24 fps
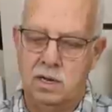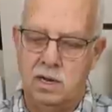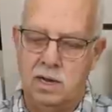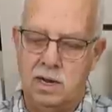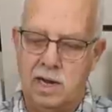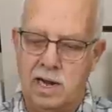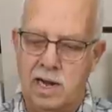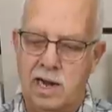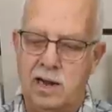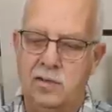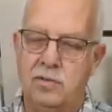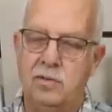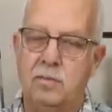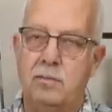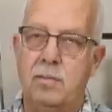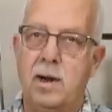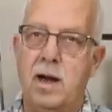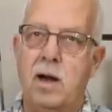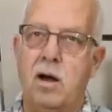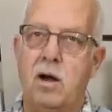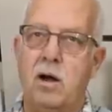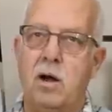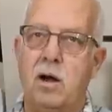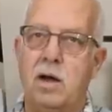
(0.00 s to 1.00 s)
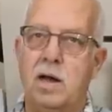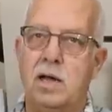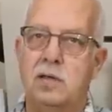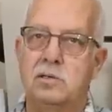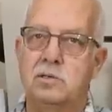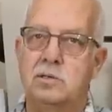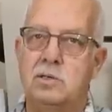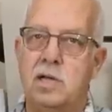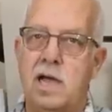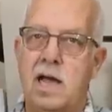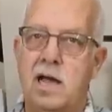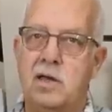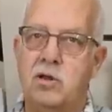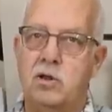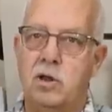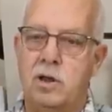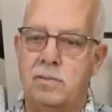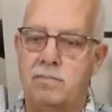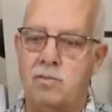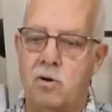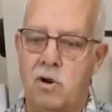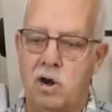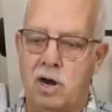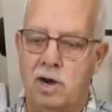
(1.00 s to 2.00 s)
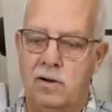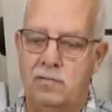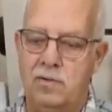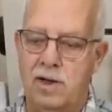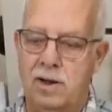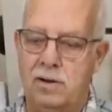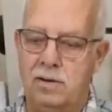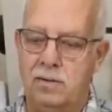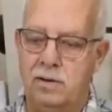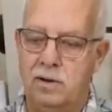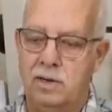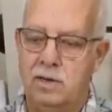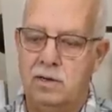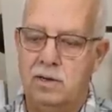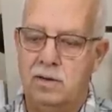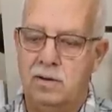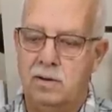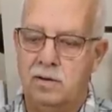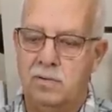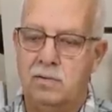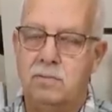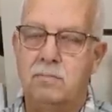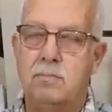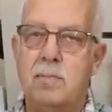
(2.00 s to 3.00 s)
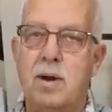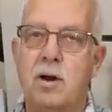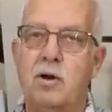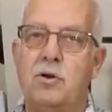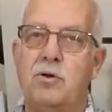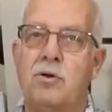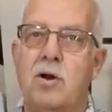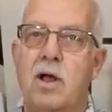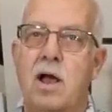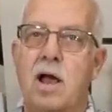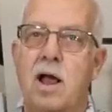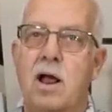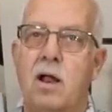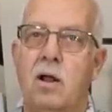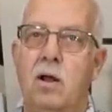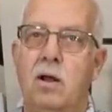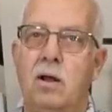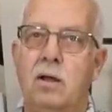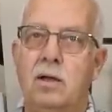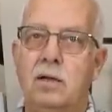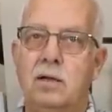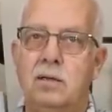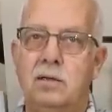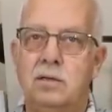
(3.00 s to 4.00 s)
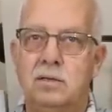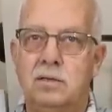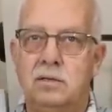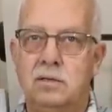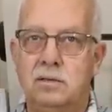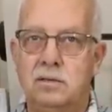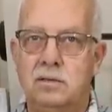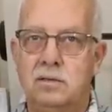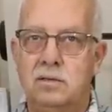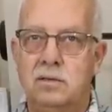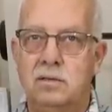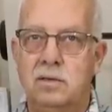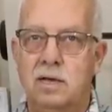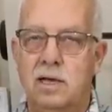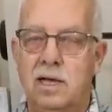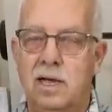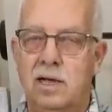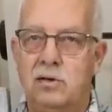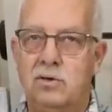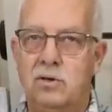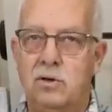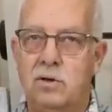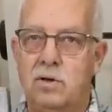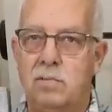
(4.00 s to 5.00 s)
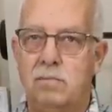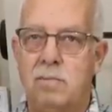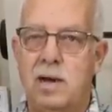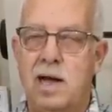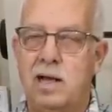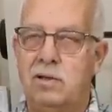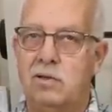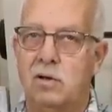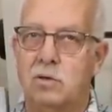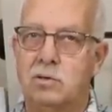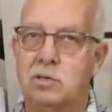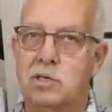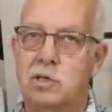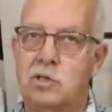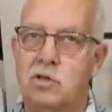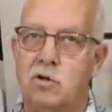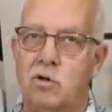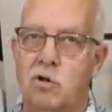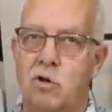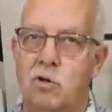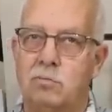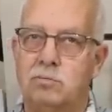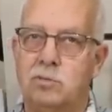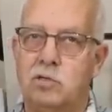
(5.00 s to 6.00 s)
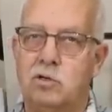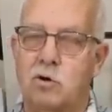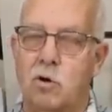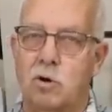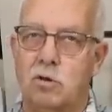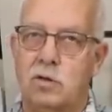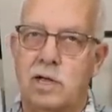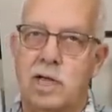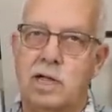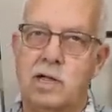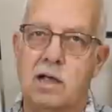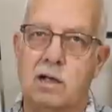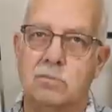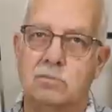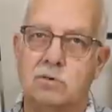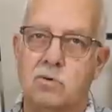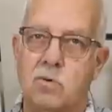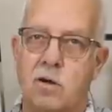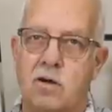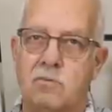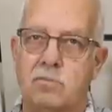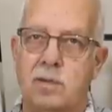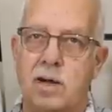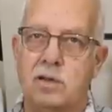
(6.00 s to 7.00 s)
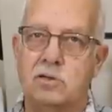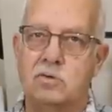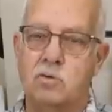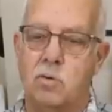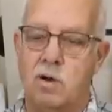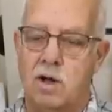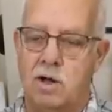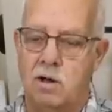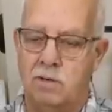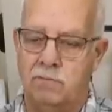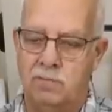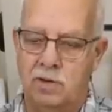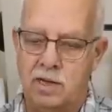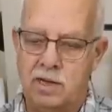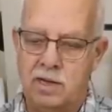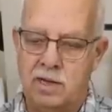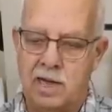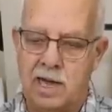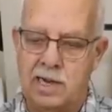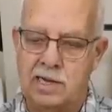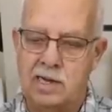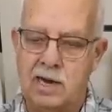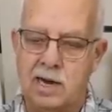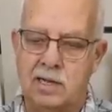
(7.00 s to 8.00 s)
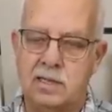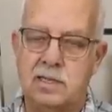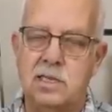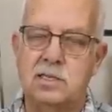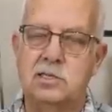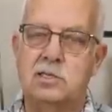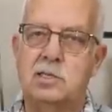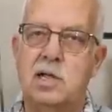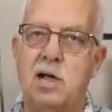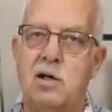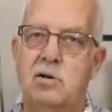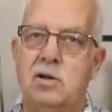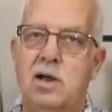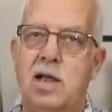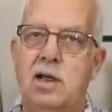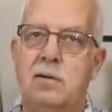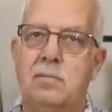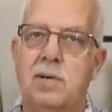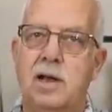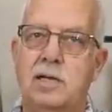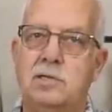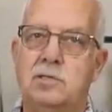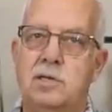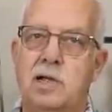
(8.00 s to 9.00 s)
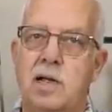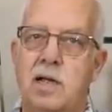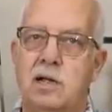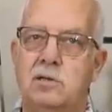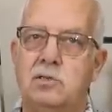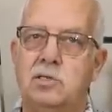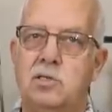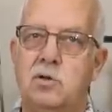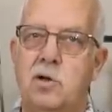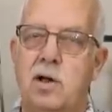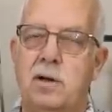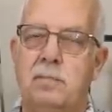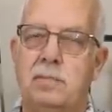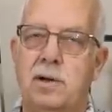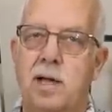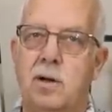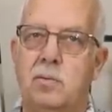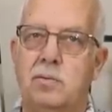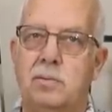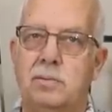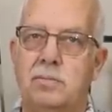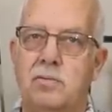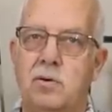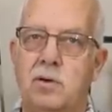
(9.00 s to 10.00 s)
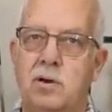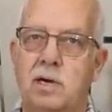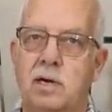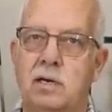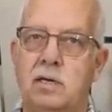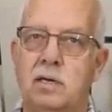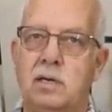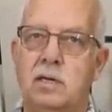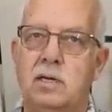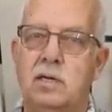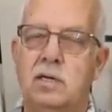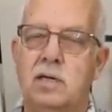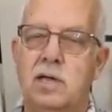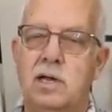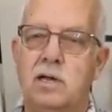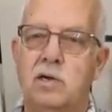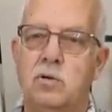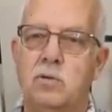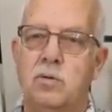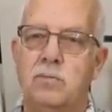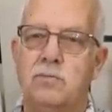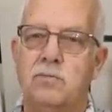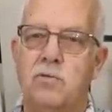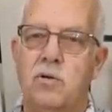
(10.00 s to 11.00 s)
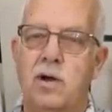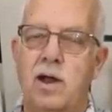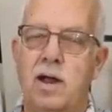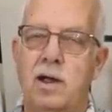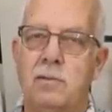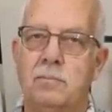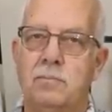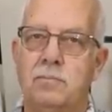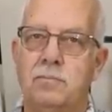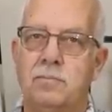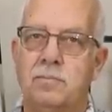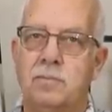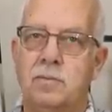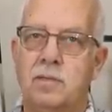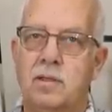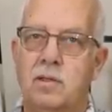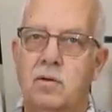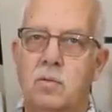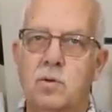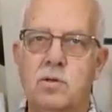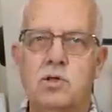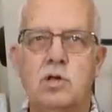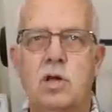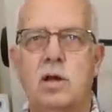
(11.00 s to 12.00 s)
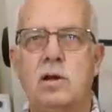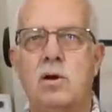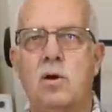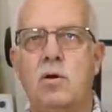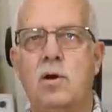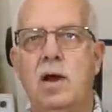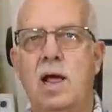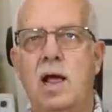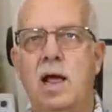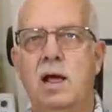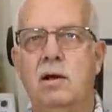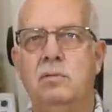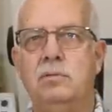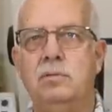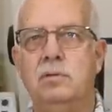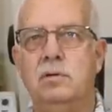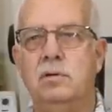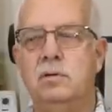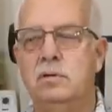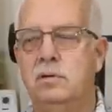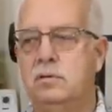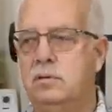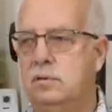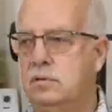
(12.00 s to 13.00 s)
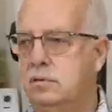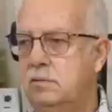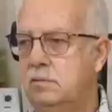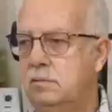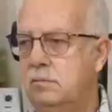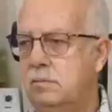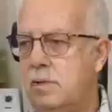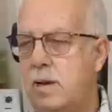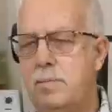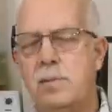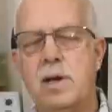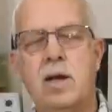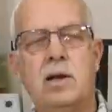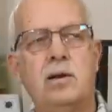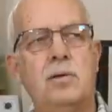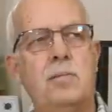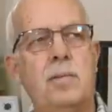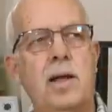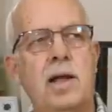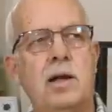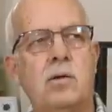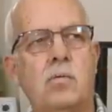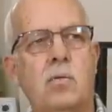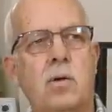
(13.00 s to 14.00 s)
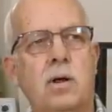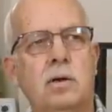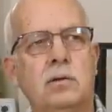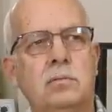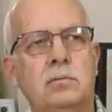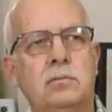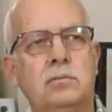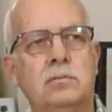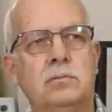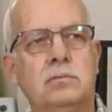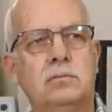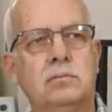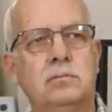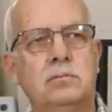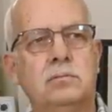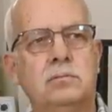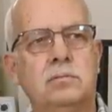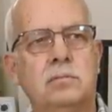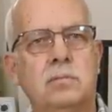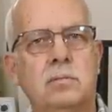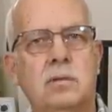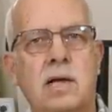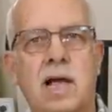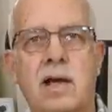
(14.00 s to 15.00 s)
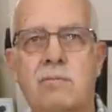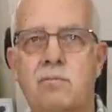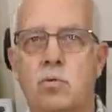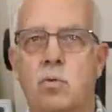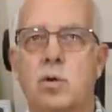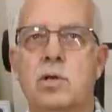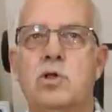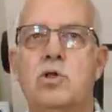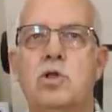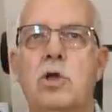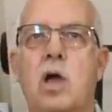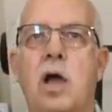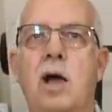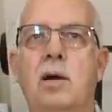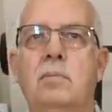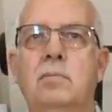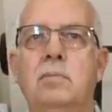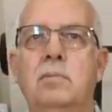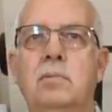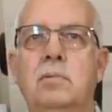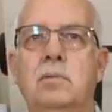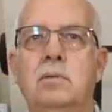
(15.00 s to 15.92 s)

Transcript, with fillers: And the mirror is actually part of a mirror tile and you could buy those at your home store. They come 12 by 12. I cut this down to 8 by 10 so I'd be able to put it into a frame, which I don't have. Maybe I could make one. I have a wood shop.